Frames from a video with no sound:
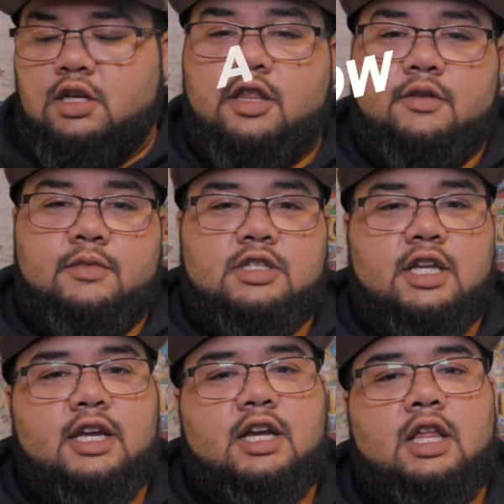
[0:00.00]
Another
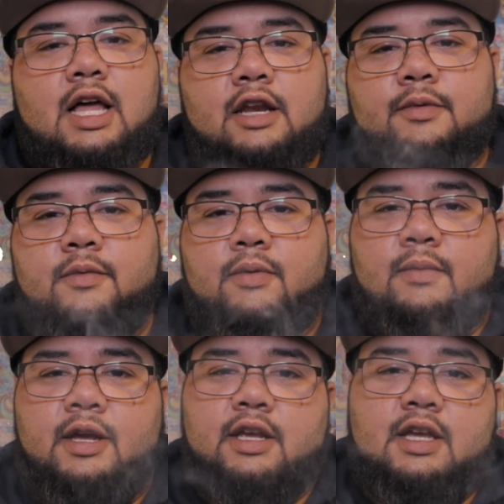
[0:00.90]
mistake a lot of people
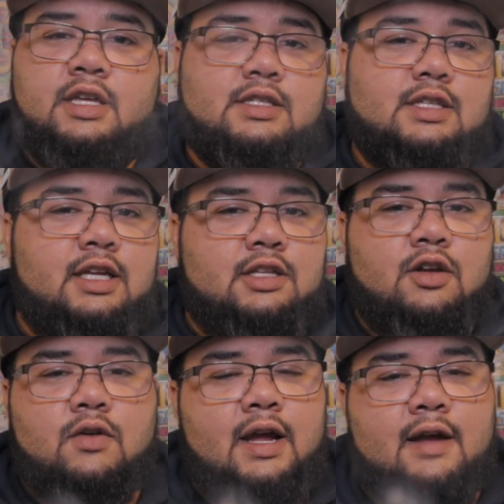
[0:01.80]
make is they
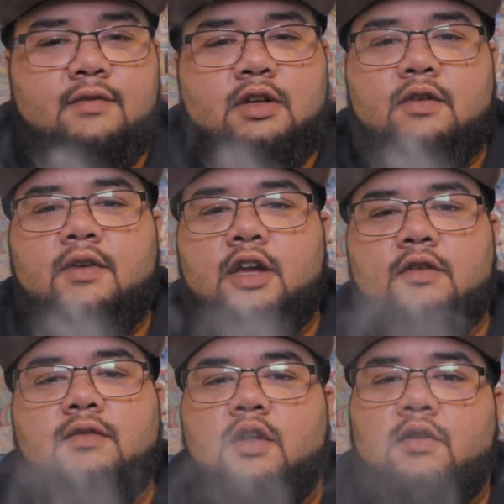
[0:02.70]
don't have enough
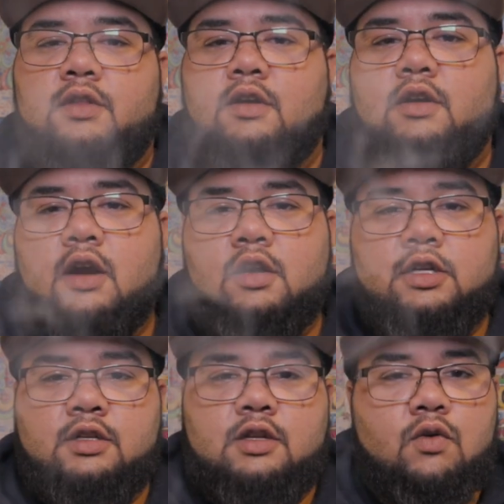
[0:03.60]
airflow in their
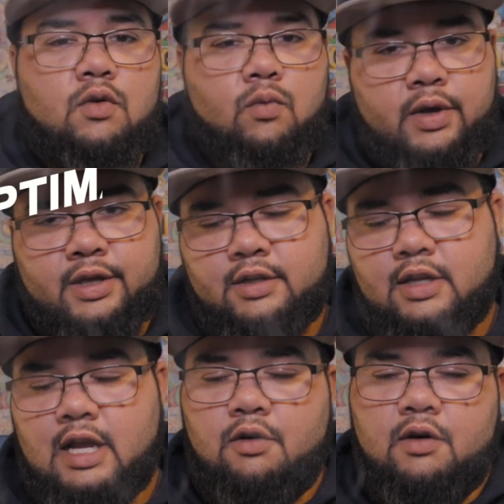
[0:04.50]
garden, or
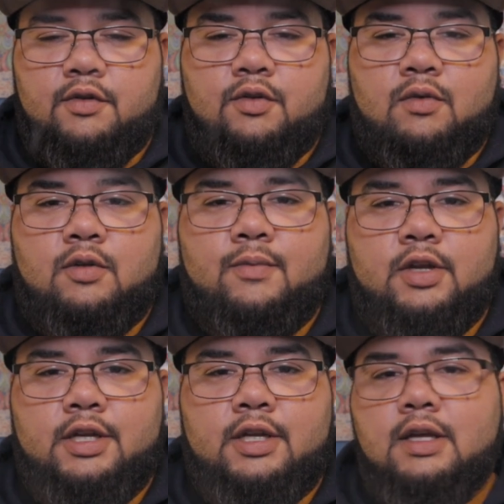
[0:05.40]
wind, however you want to
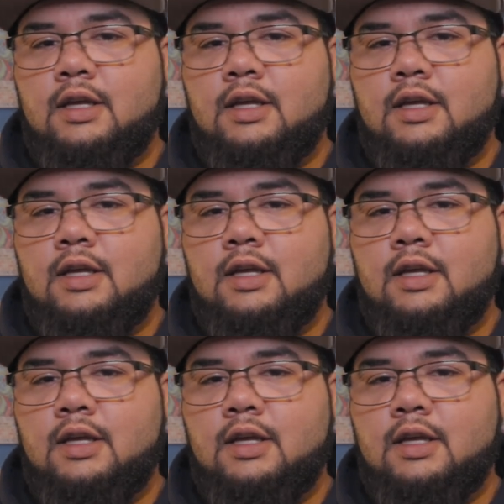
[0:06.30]
put it.